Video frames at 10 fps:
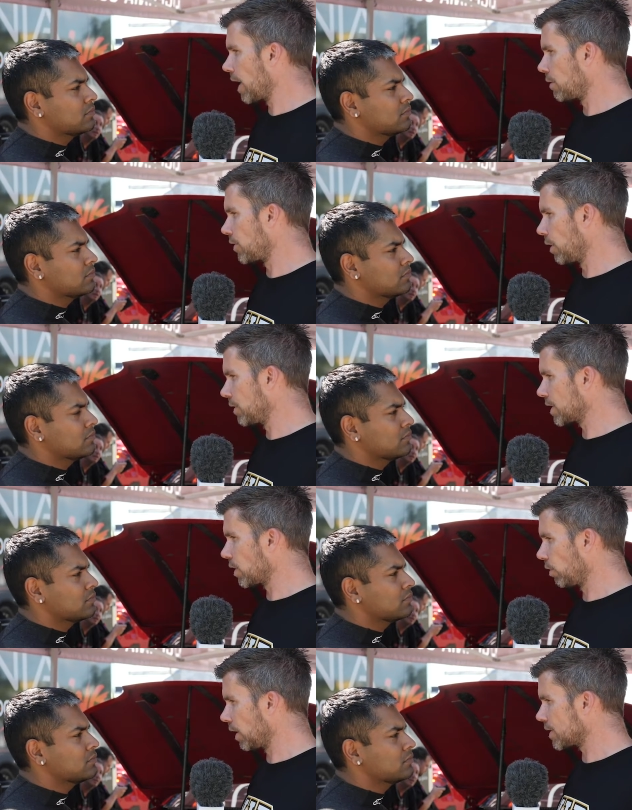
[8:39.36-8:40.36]
Speaker 1: away with no
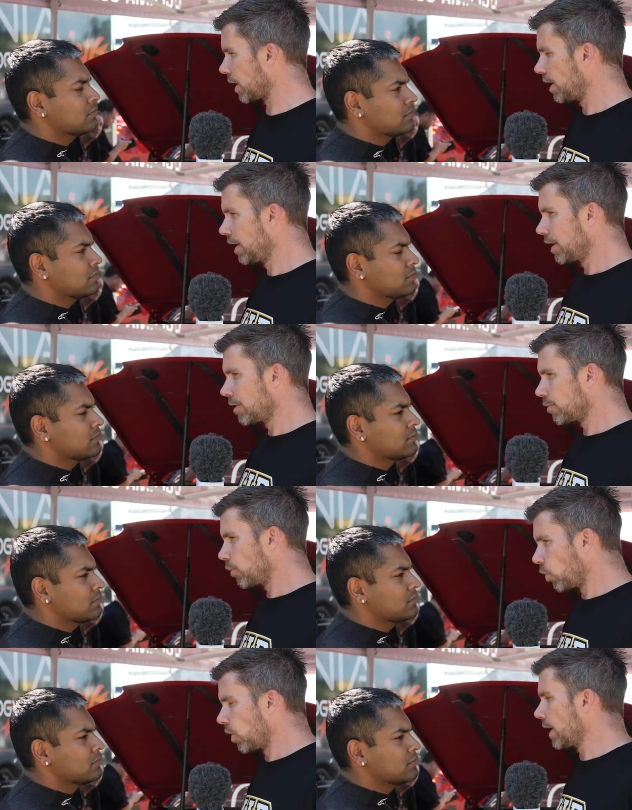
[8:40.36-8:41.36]
intercooler. So
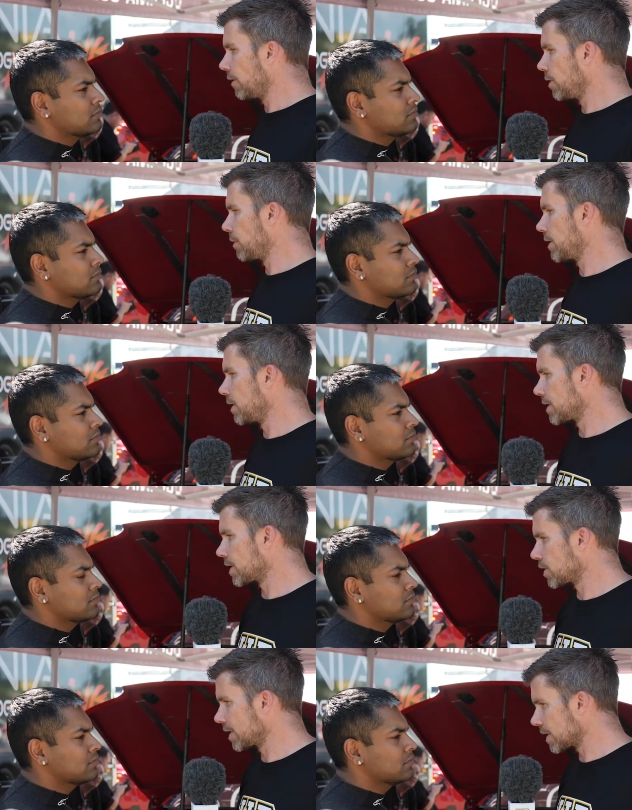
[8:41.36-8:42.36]
why have you made the
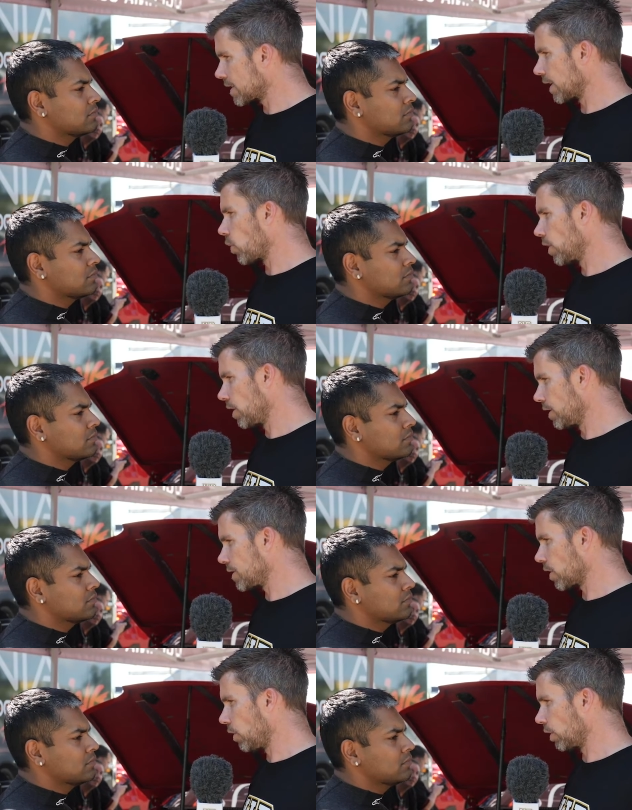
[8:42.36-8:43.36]
decision to stick with an
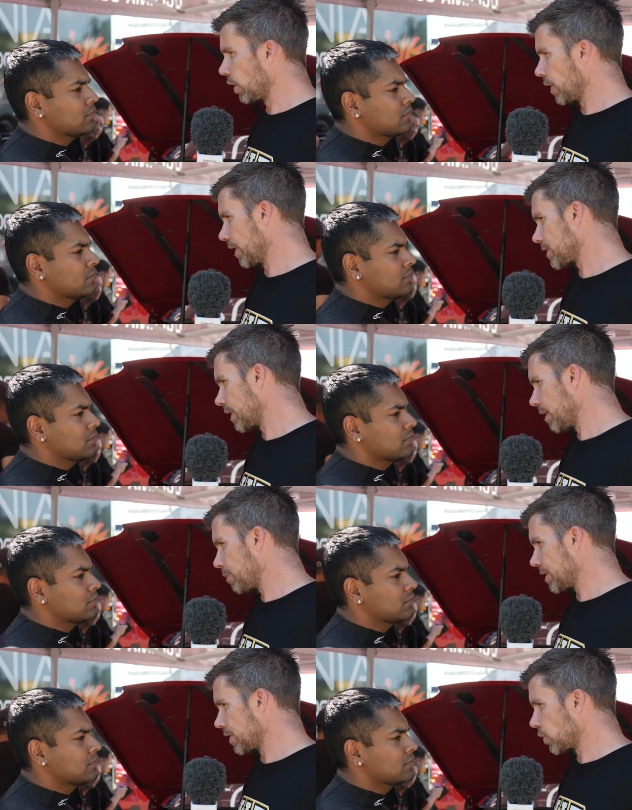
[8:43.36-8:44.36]
intercooler when it's a
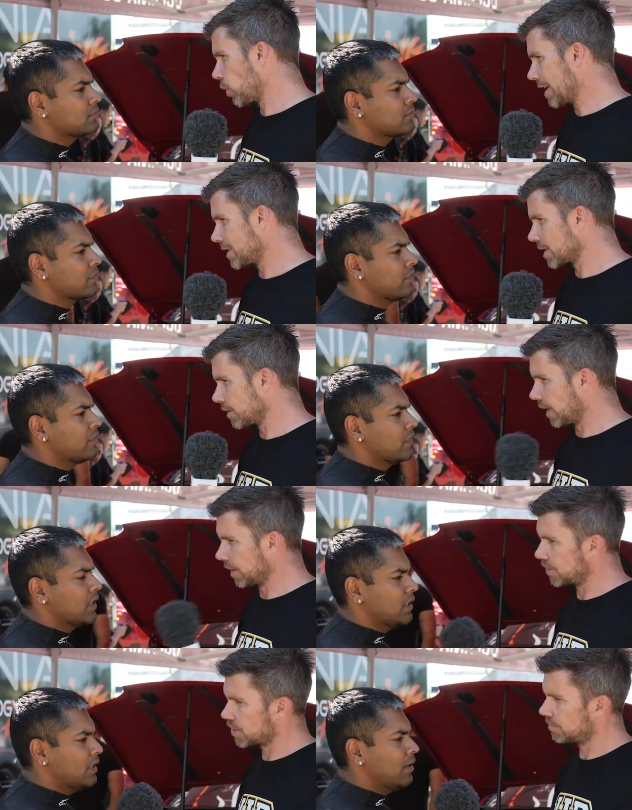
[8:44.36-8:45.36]
potential weight
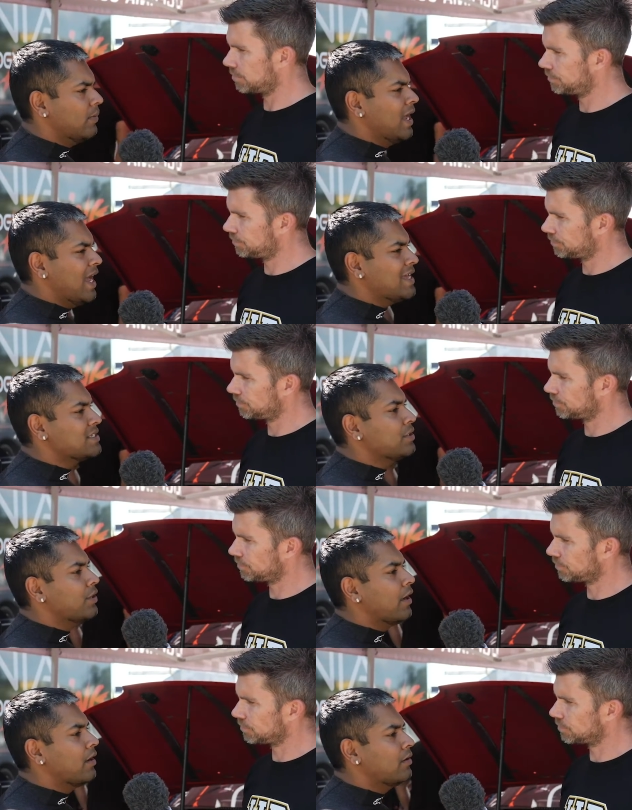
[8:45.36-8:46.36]
disadvantage?
Speaker 2: Yeah, as you
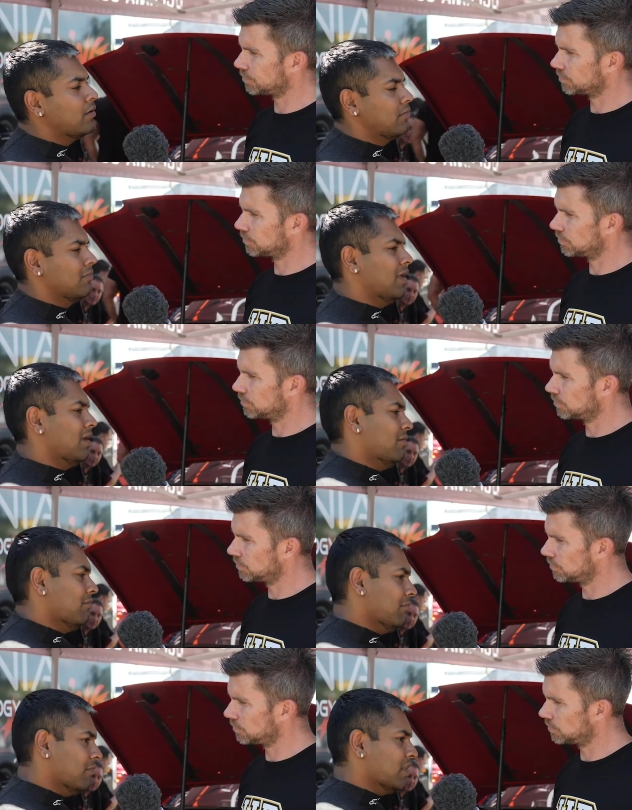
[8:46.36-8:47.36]
know,
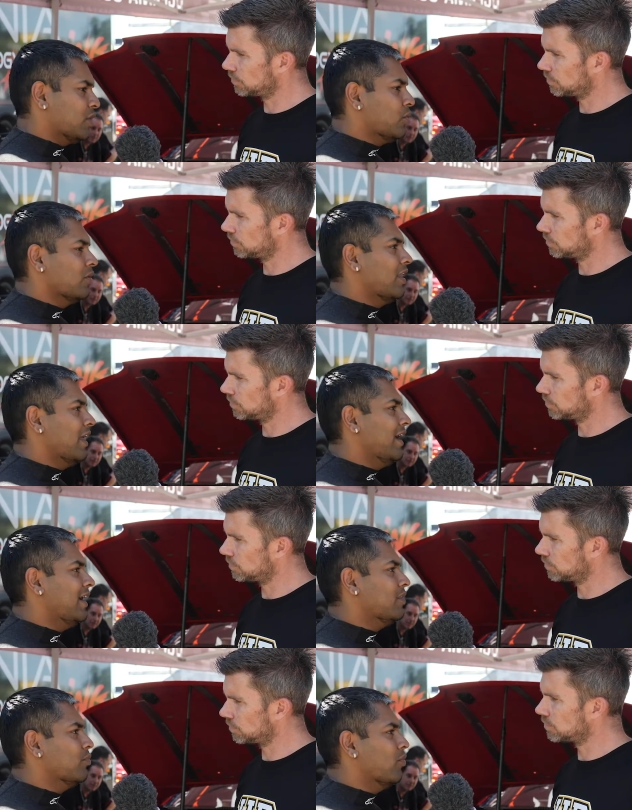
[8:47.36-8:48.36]
the cooler the
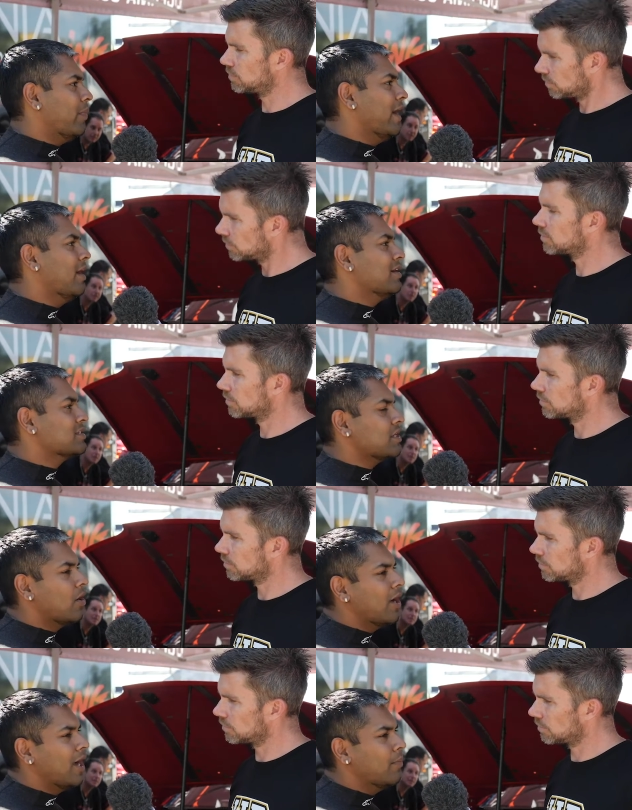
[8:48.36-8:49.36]
air, the more power.
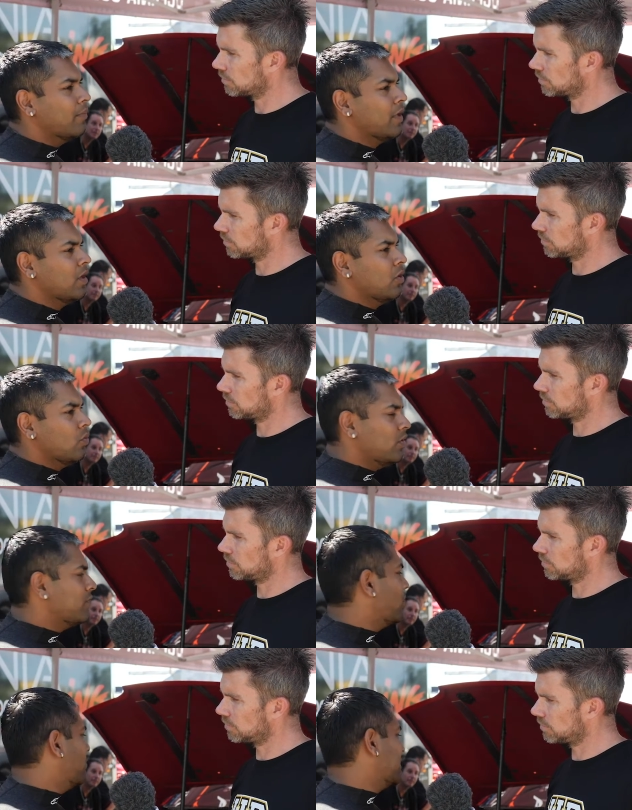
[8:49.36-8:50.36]
So we've
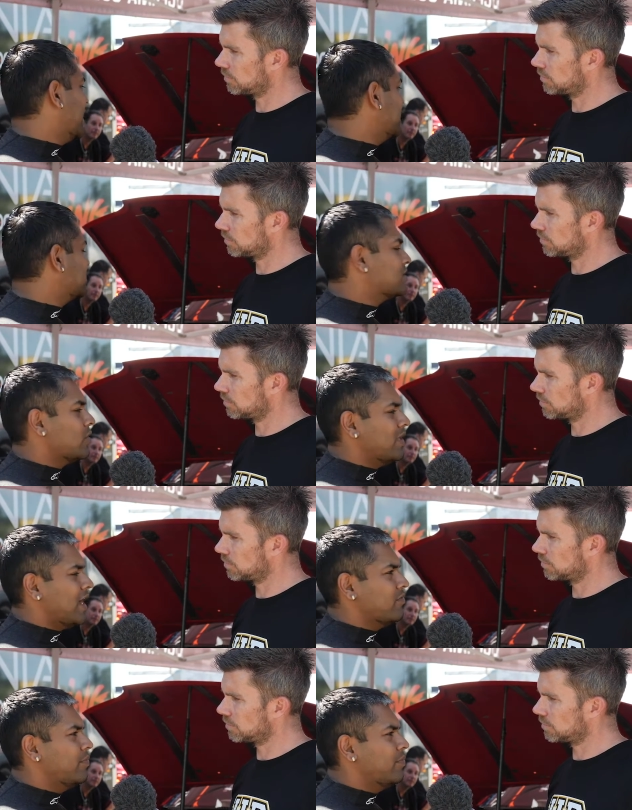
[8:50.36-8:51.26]
gone with that just so we have